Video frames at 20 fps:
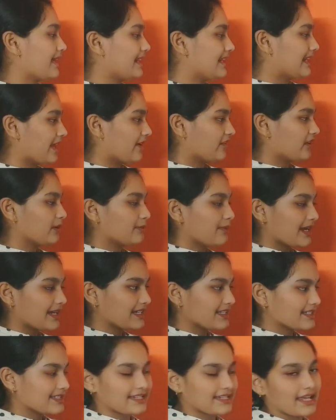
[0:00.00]
11
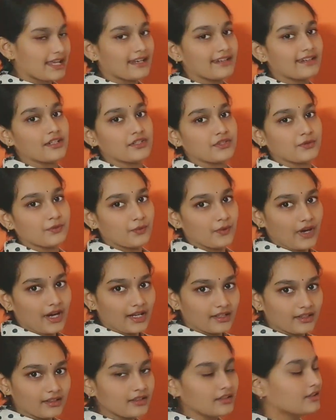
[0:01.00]
minus 10 is
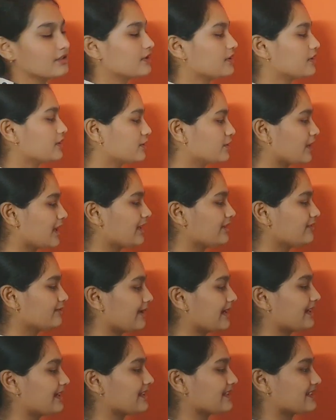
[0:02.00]
1, 12
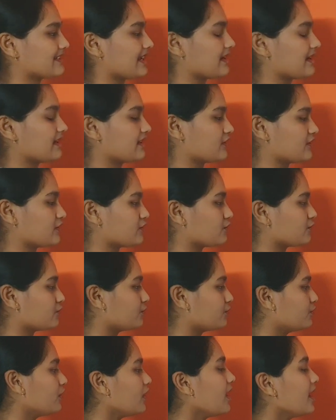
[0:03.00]
minus 10 is
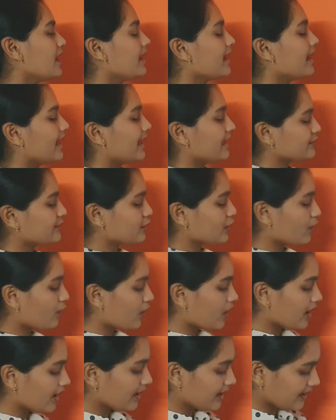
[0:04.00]
2, and so
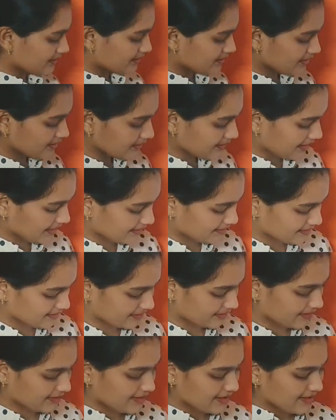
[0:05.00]
on until
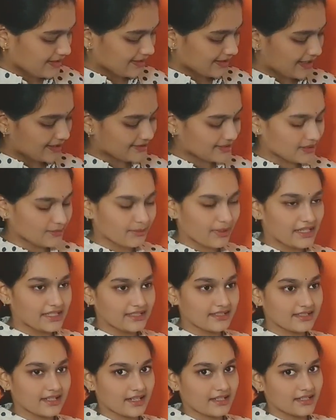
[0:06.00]
19. 19
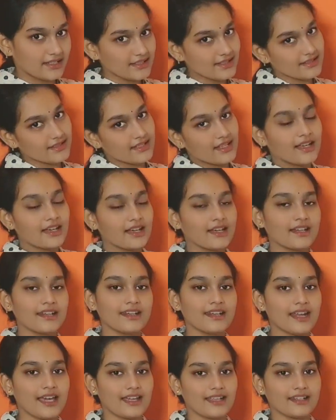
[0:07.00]
minus 10 is
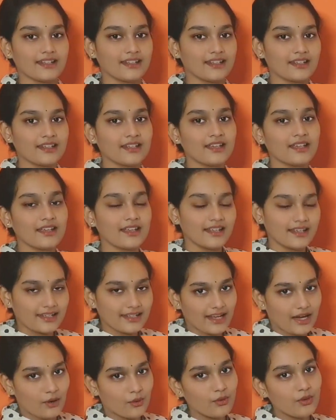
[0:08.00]
9.
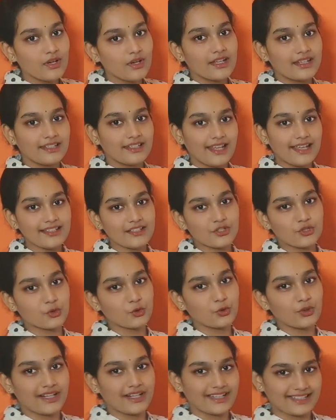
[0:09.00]
Now, let's
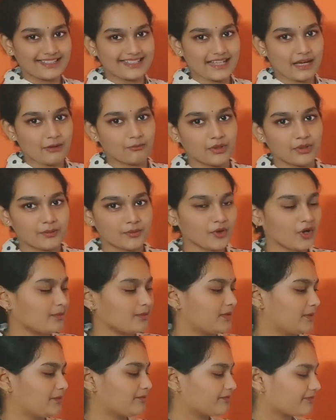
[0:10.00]
do an example
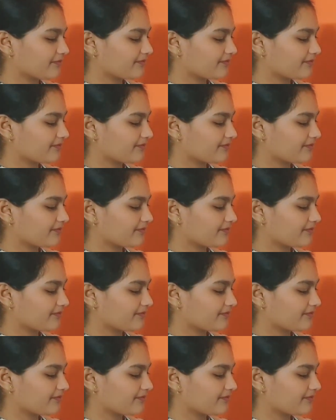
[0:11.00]
problem.